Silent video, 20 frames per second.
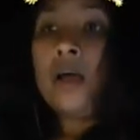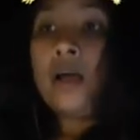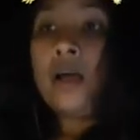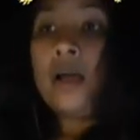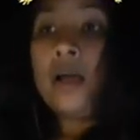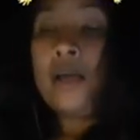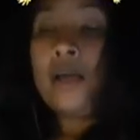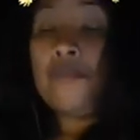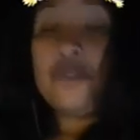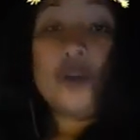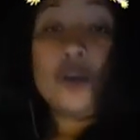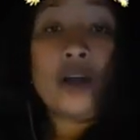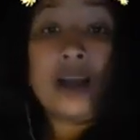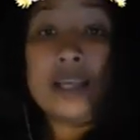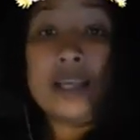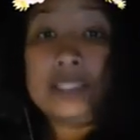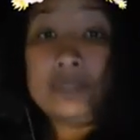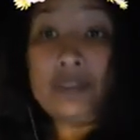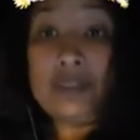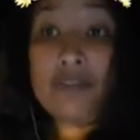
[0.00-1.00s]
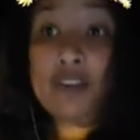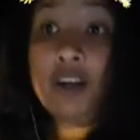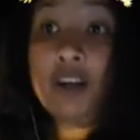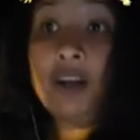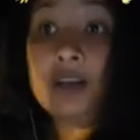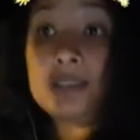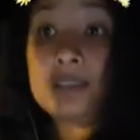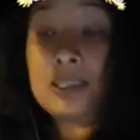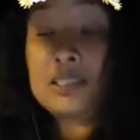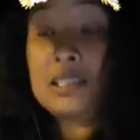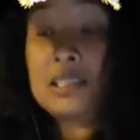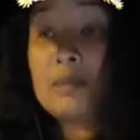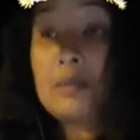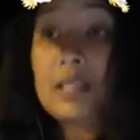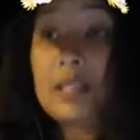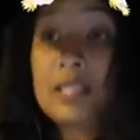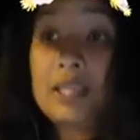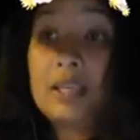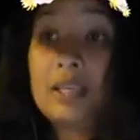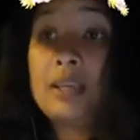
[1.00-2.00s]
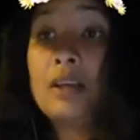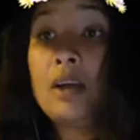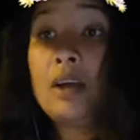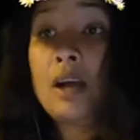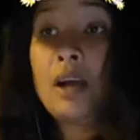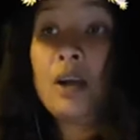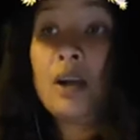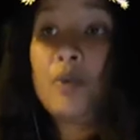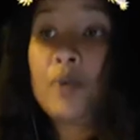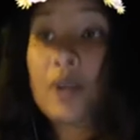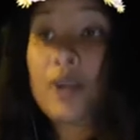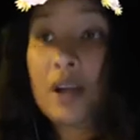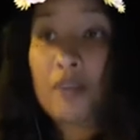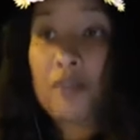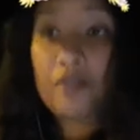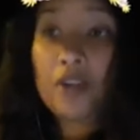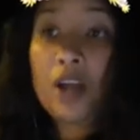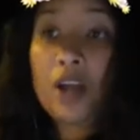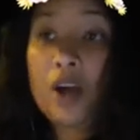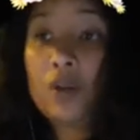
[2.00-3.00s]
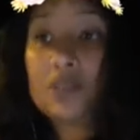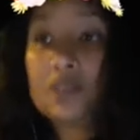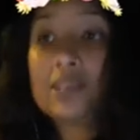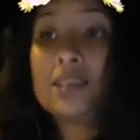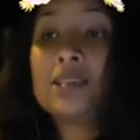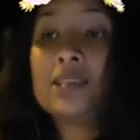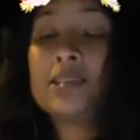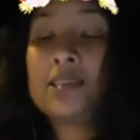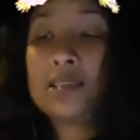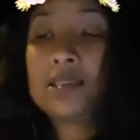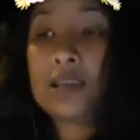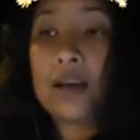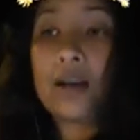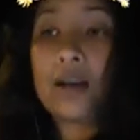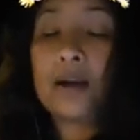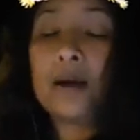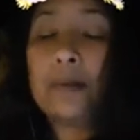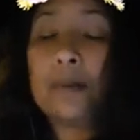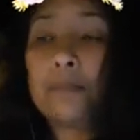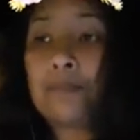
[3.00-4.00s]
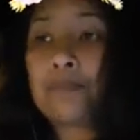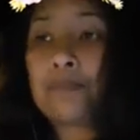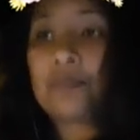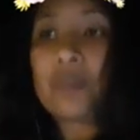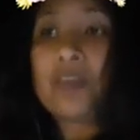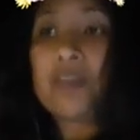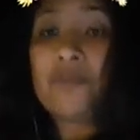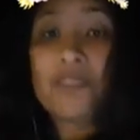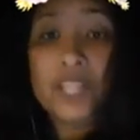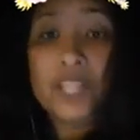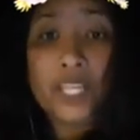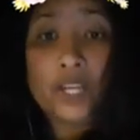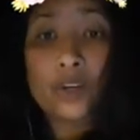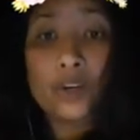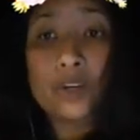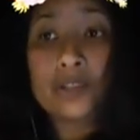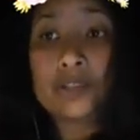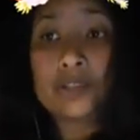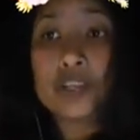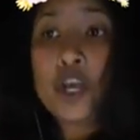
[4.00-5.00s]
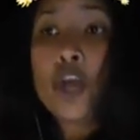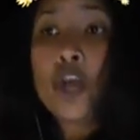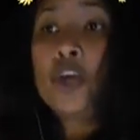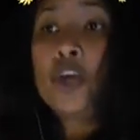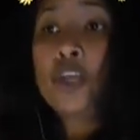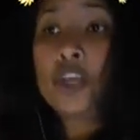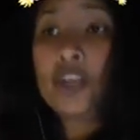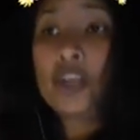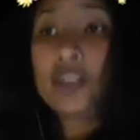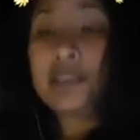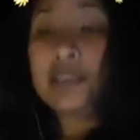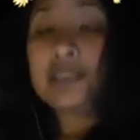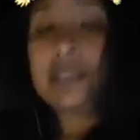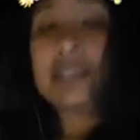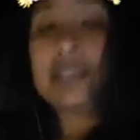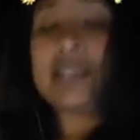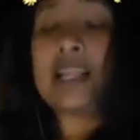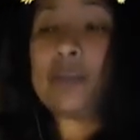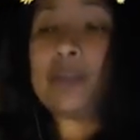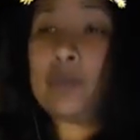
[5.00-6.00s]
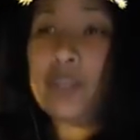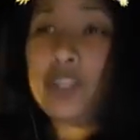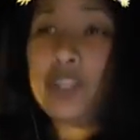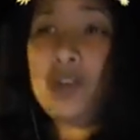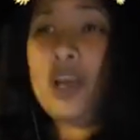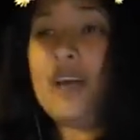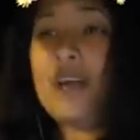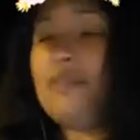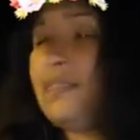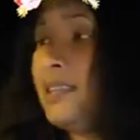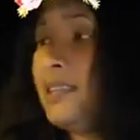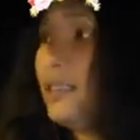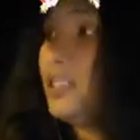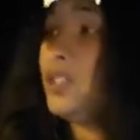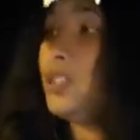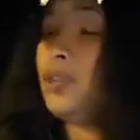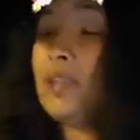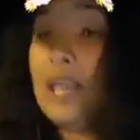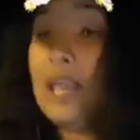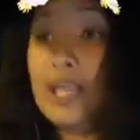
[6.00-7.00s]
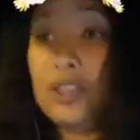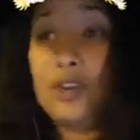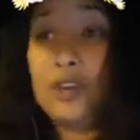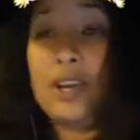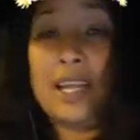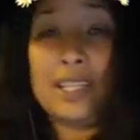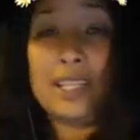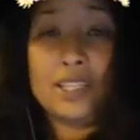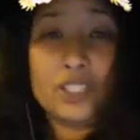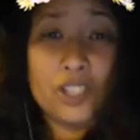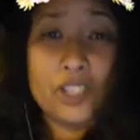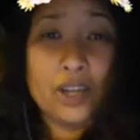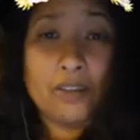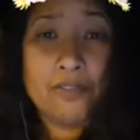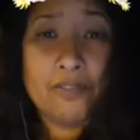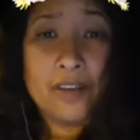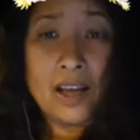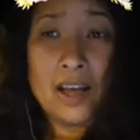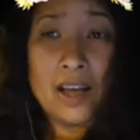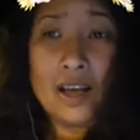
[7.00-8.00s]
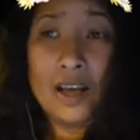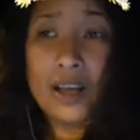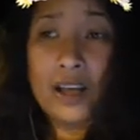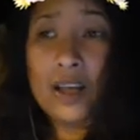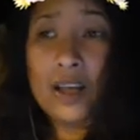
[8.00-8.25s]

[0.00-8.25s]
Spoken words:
if you guys have ever looked at some of the recovery houses videos, you'll see that when you have surgery and you get into your faja,